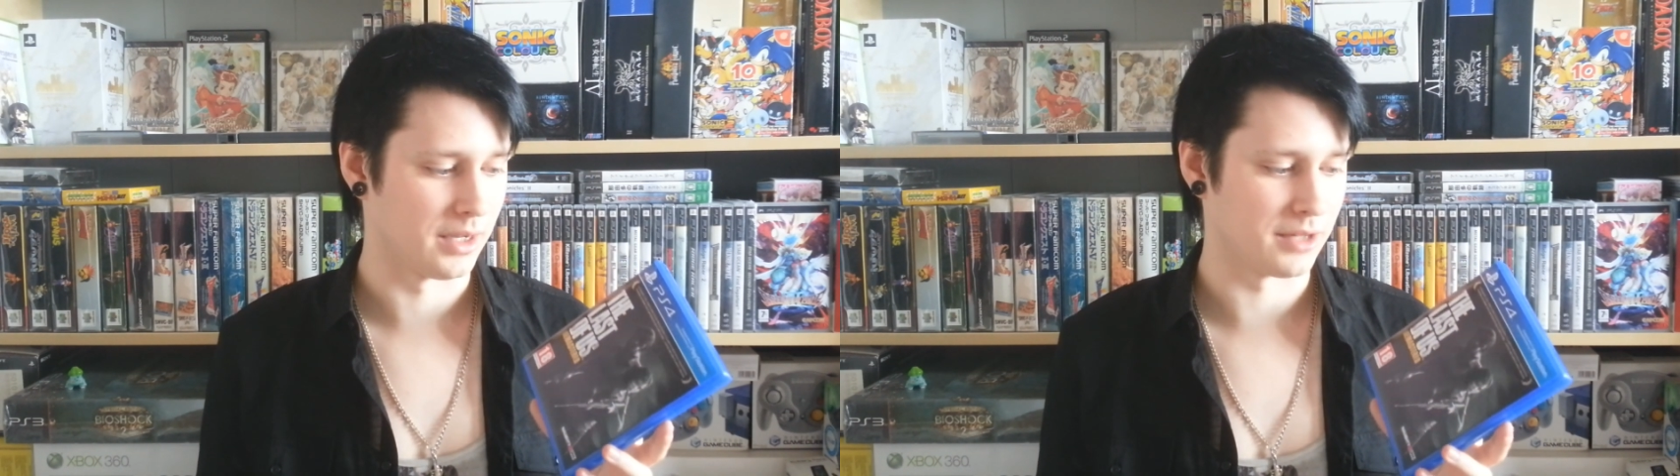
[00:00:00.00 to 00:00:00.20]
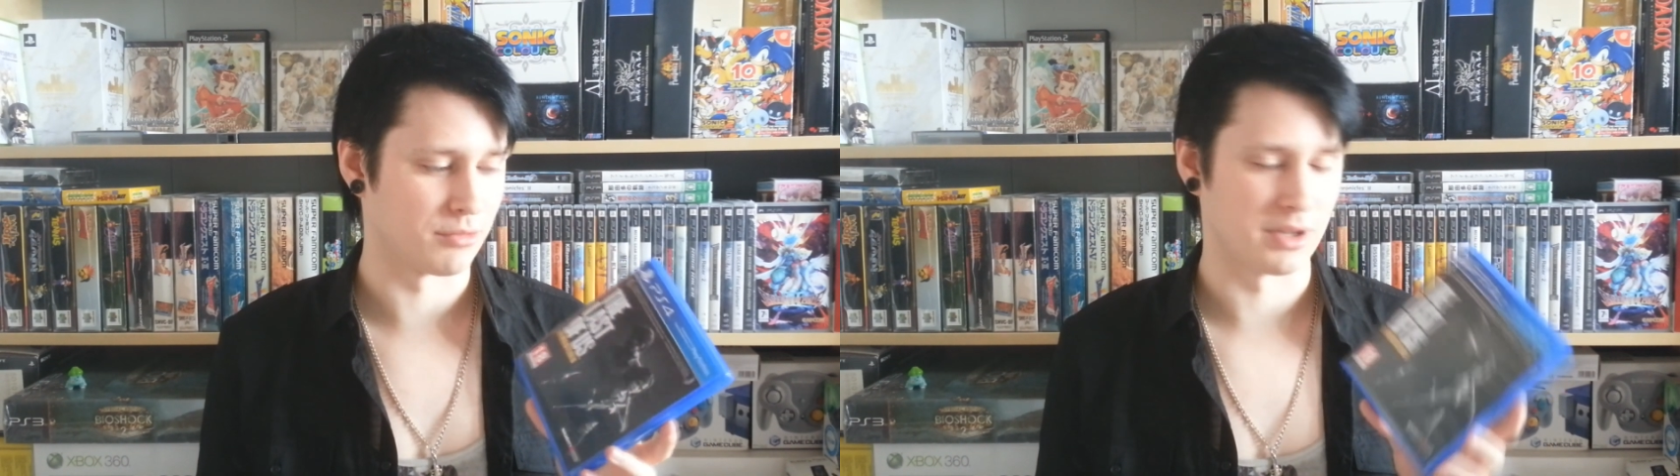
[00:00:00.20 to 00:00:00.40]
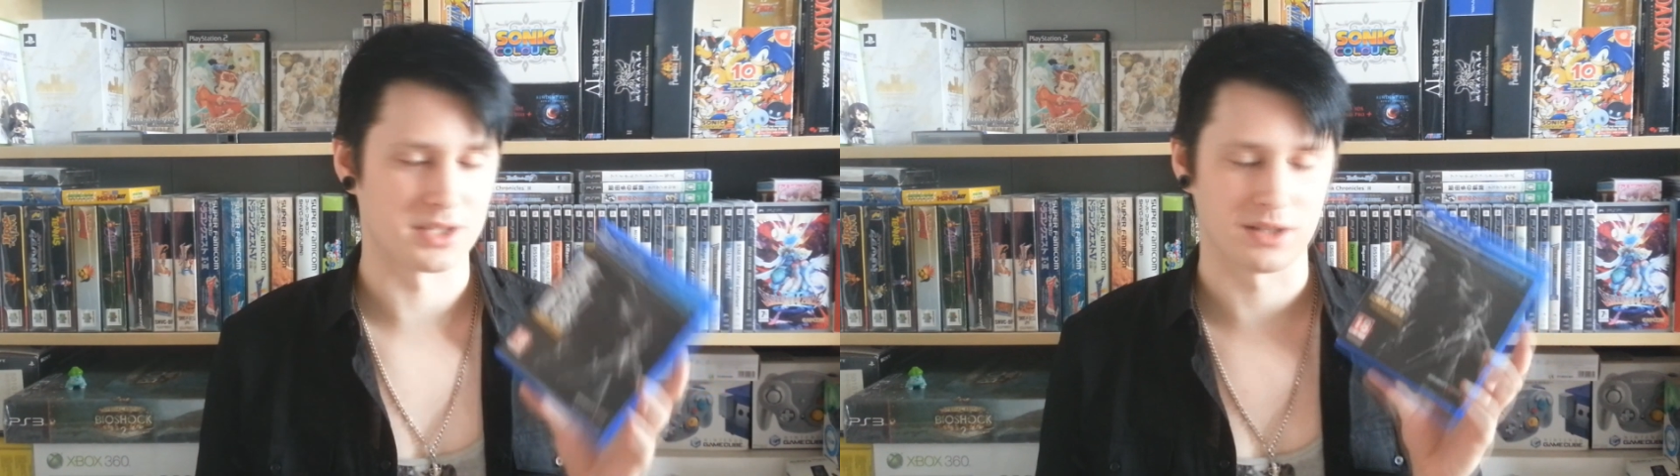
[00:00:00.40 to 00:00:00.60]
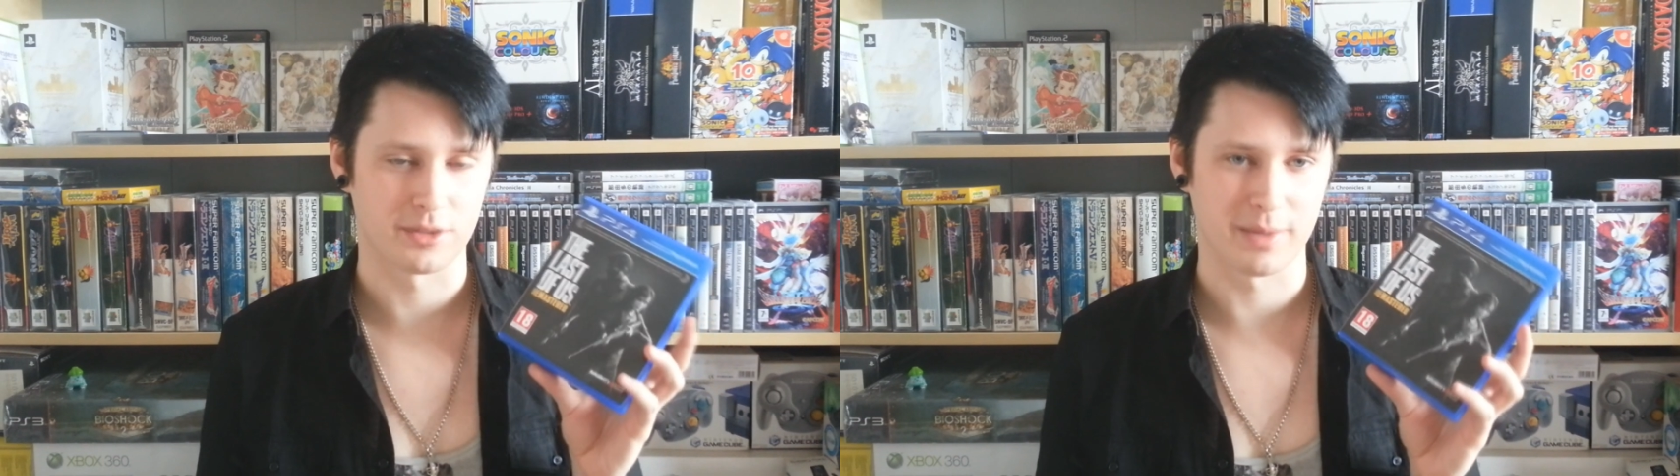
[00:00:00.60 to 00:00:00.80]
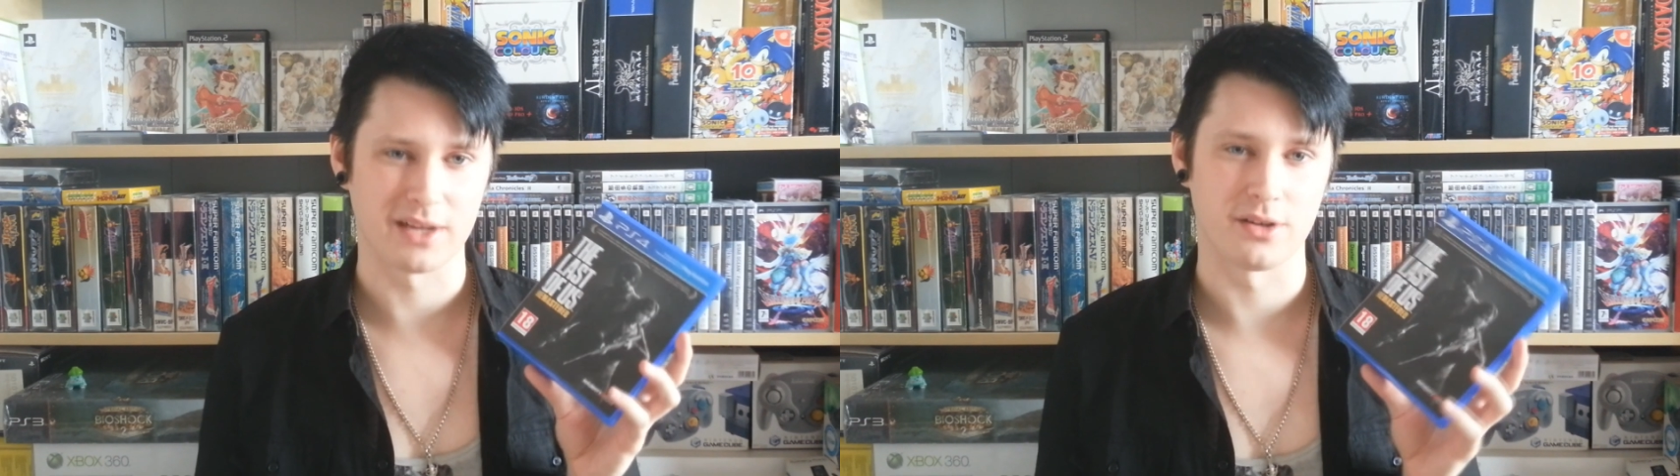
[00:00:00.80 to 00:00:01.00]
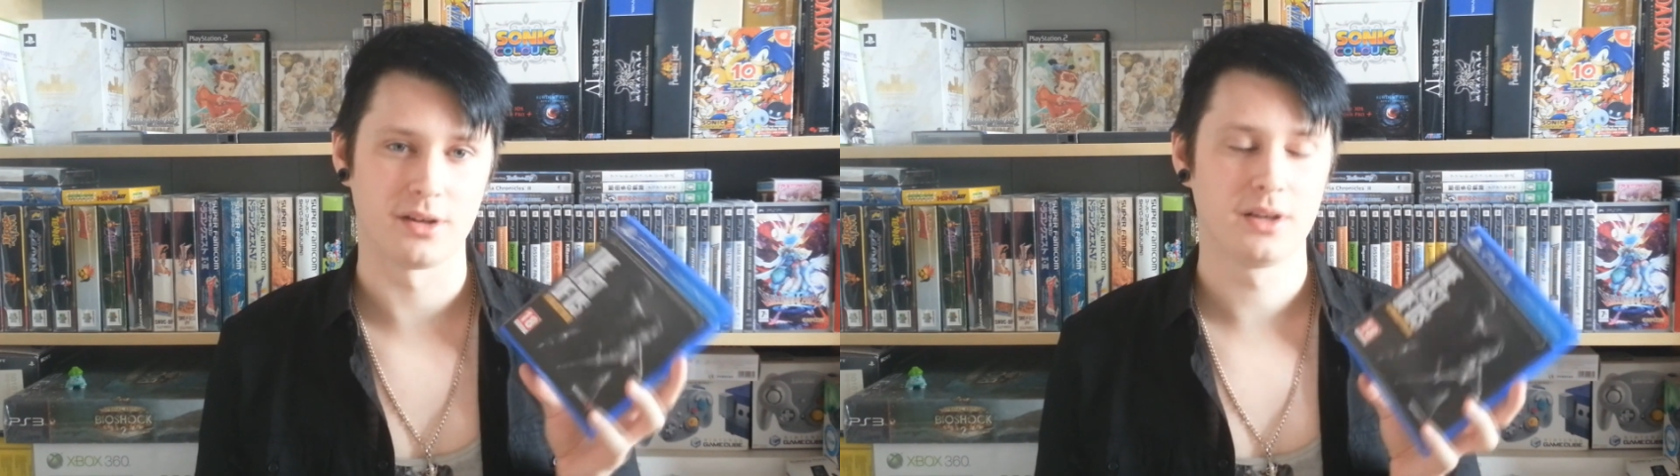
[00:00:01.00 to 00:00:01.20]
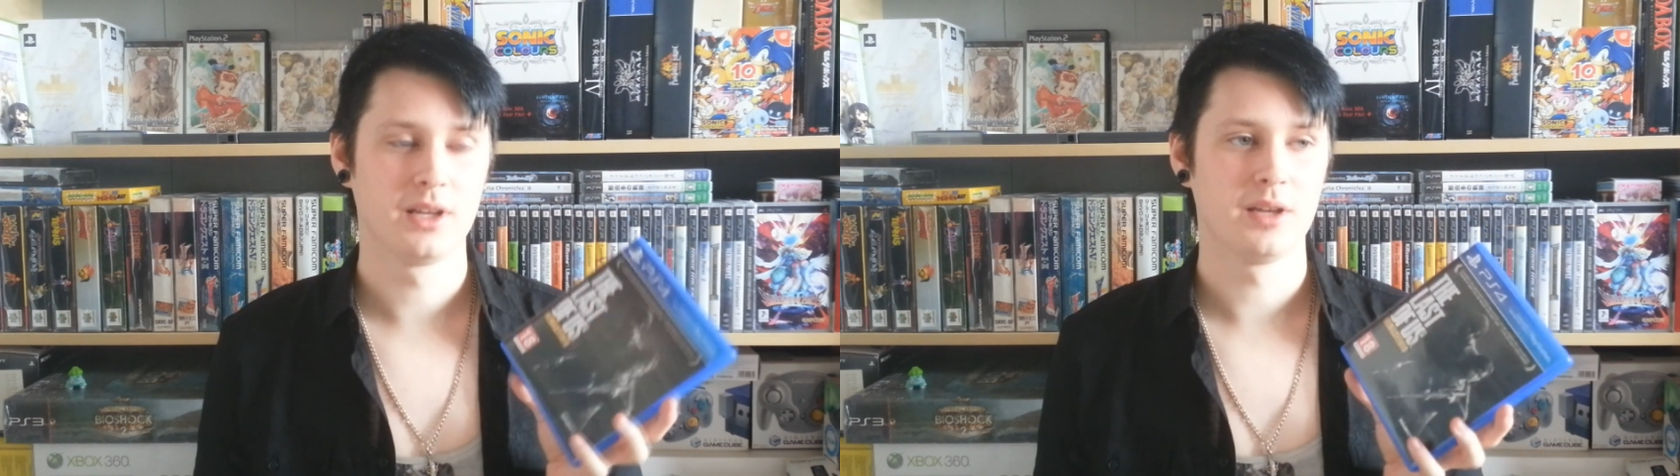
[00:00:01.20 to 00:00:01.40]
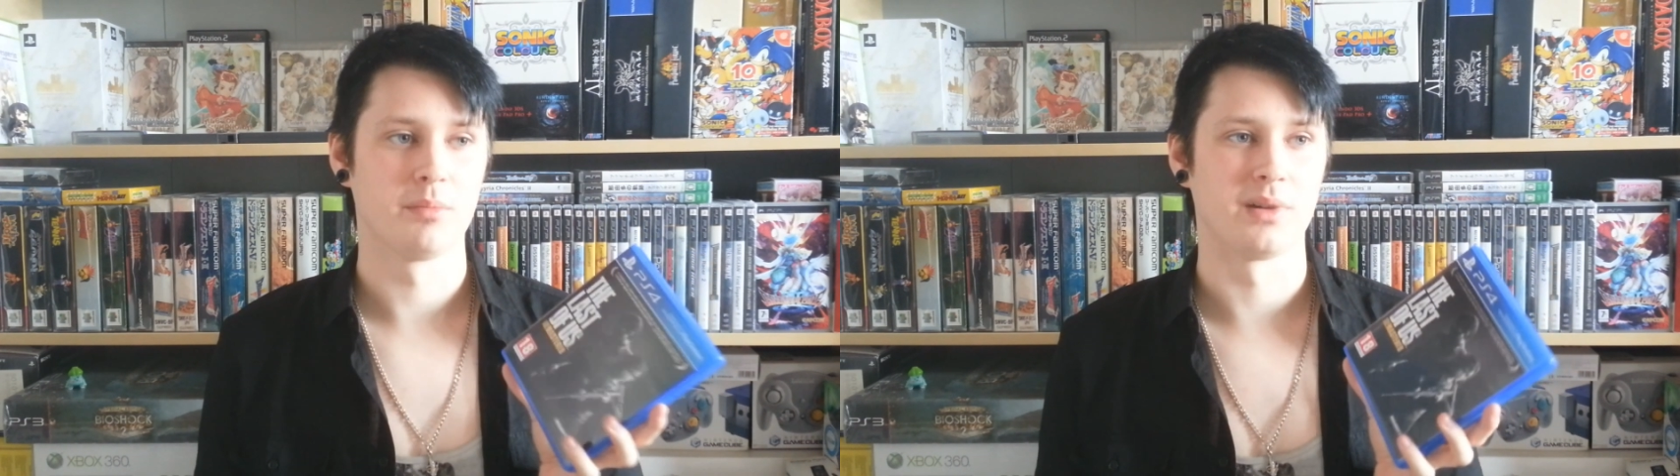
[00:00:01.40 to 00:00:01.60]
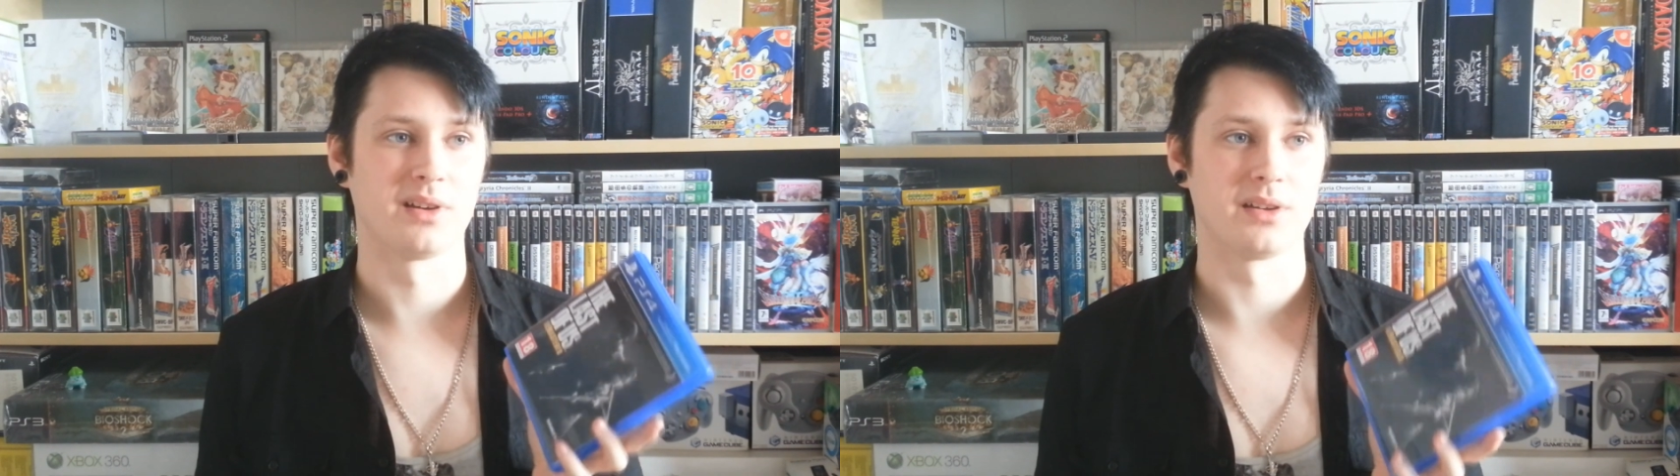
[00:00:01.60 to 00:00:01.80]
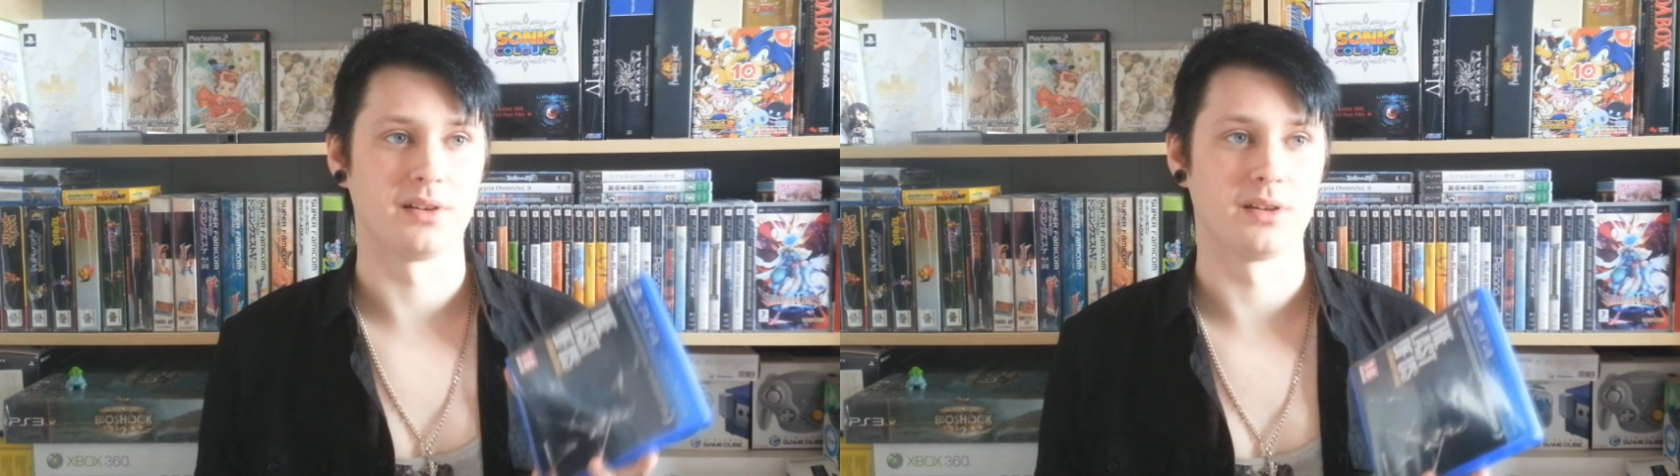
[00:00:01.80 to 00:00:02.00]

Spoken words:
It runs a lot better, but